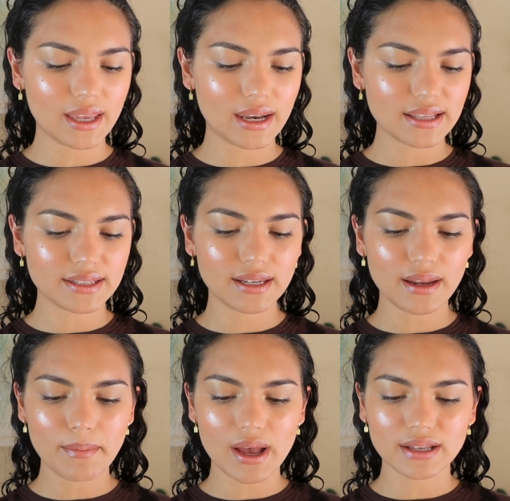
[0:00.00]
then I did
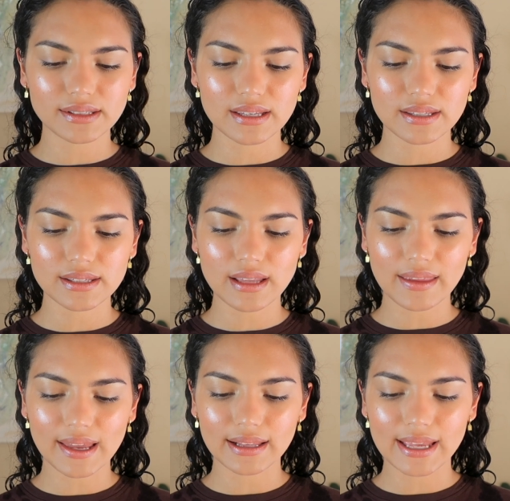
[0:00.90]
a mask. This is the
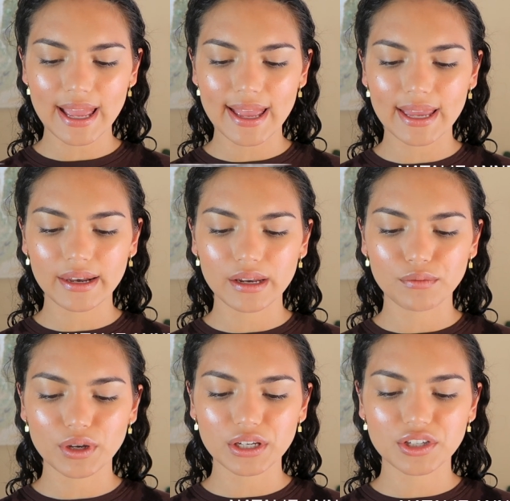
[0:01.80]
NATALIE and
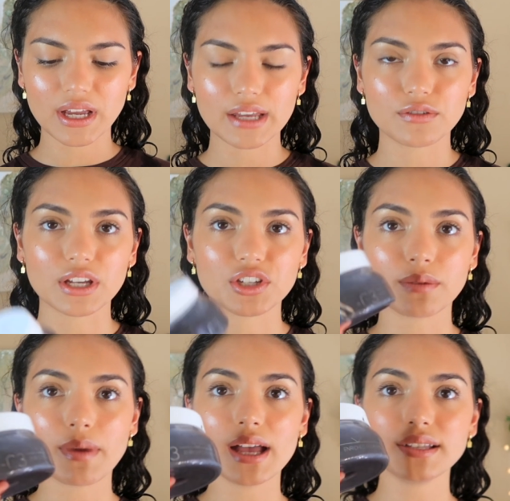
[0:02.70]
Enriched
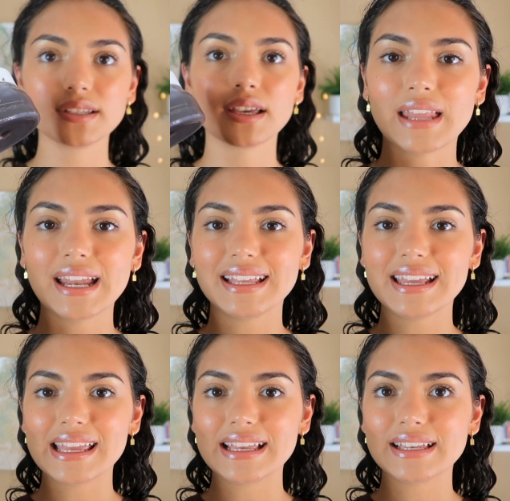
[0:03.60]
Hydration Mask.
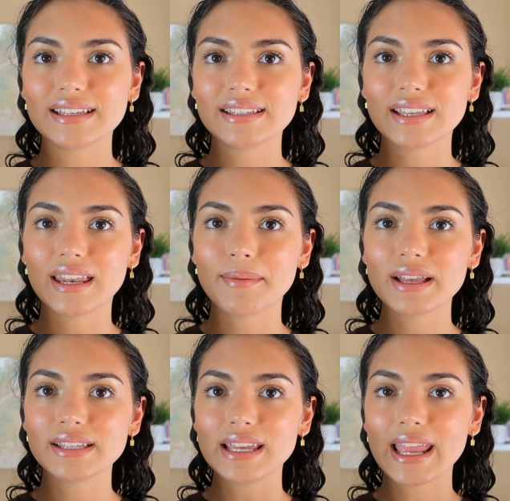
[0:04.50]
NATALIE is an
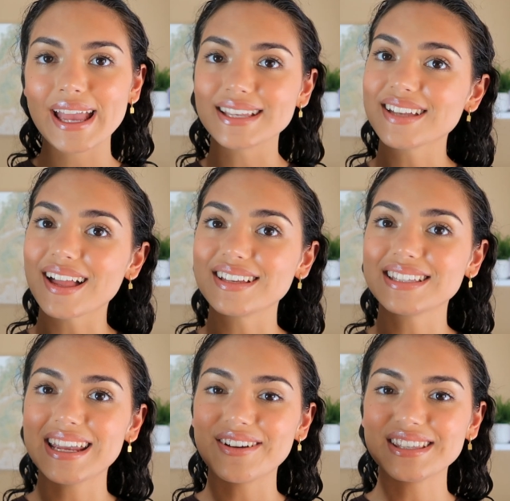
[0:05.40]
amazing
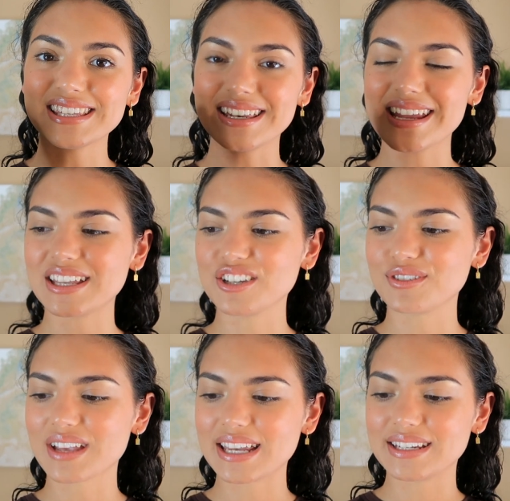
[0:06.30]
hairstylist here in Sydney and she
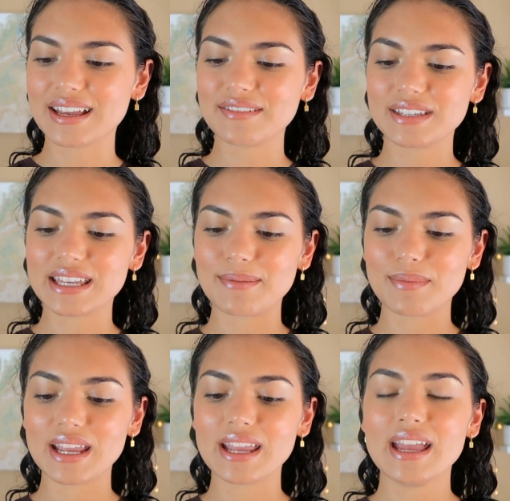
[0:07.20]
was kind enough to give
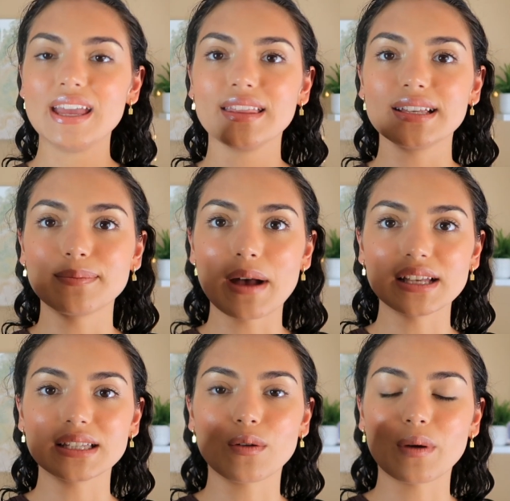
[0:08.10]
me this
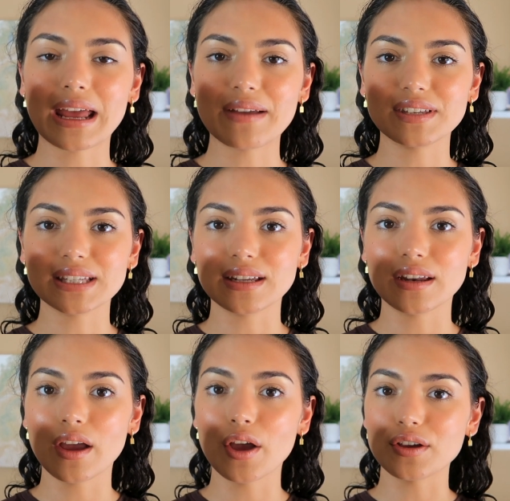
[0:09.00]
mask when I visited
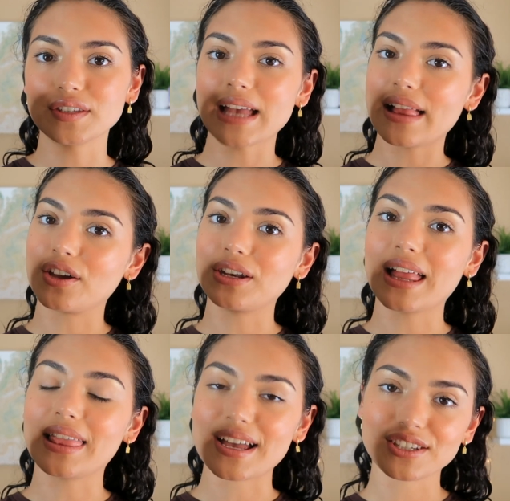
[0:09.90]
her salon
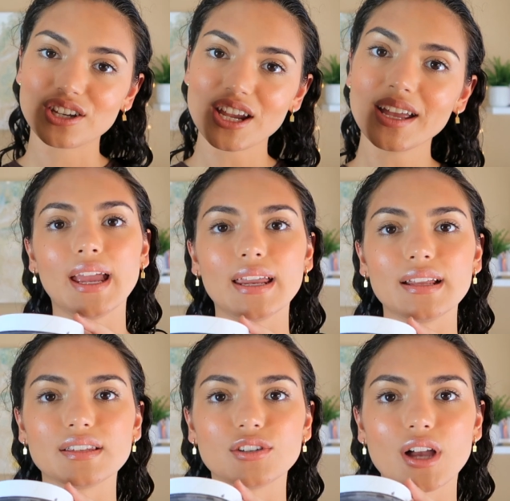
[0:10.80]
last year. And
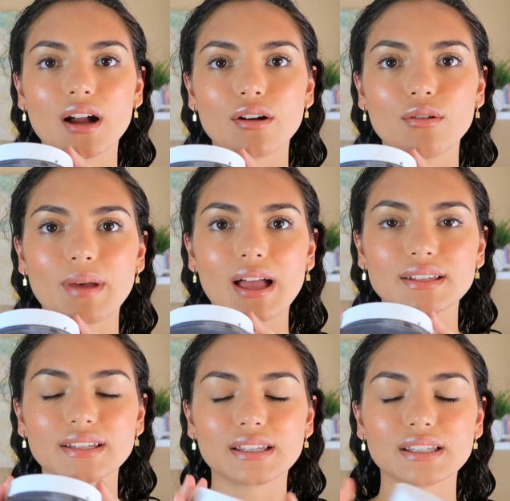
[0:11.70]
it's a charcoal
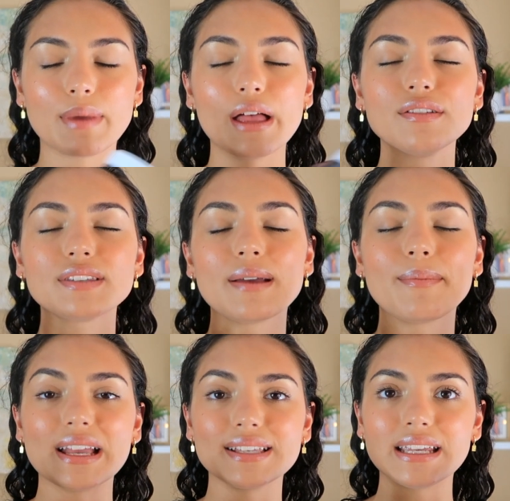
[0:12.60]
mask. It smells
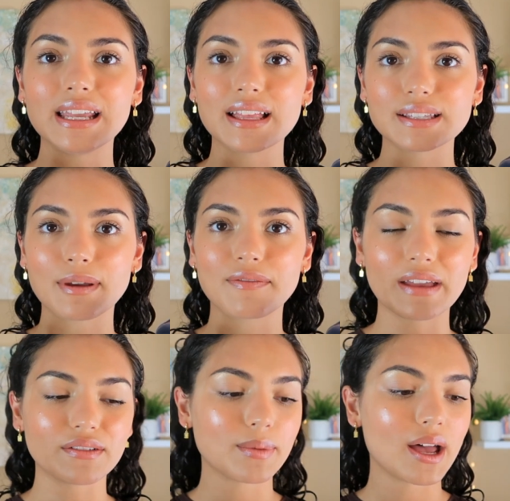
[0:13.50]
amazing. That's my
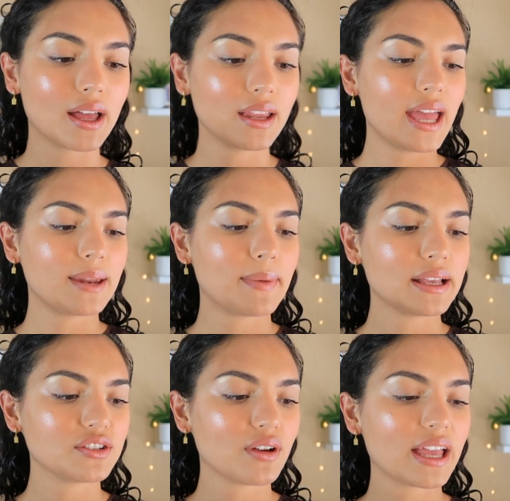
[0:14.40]
favorite part. And it
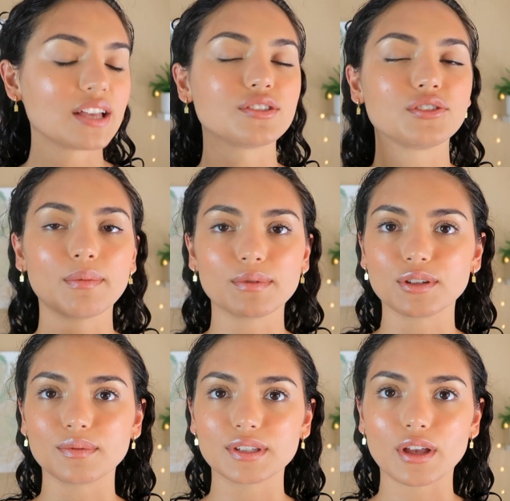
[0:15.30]
makes your hair super
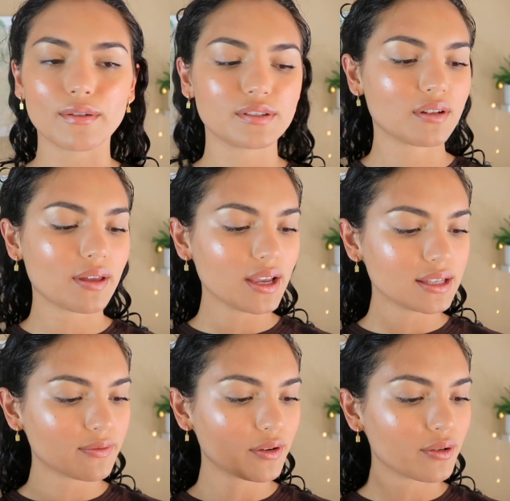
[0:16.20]
soft. So I think
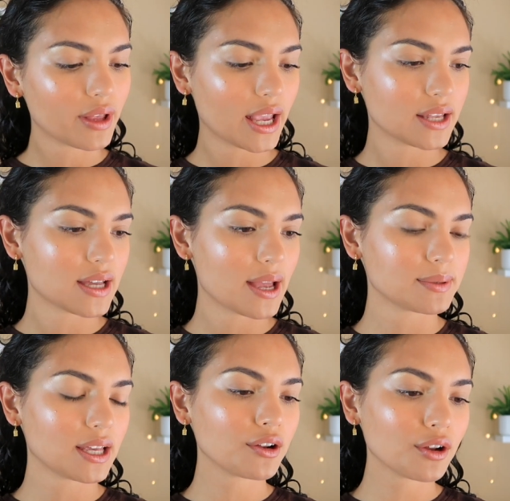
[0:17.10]
it's for all hair
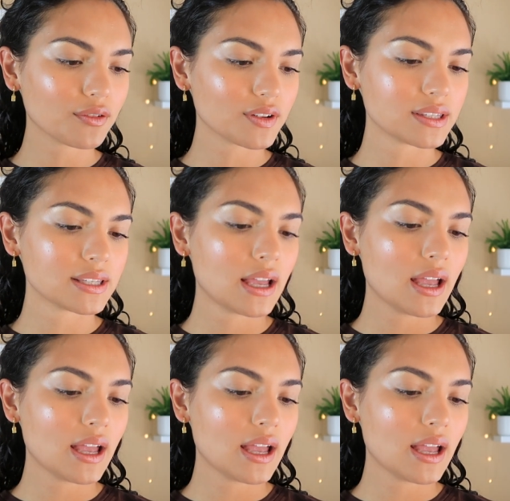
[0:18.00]
types. I don't know if it's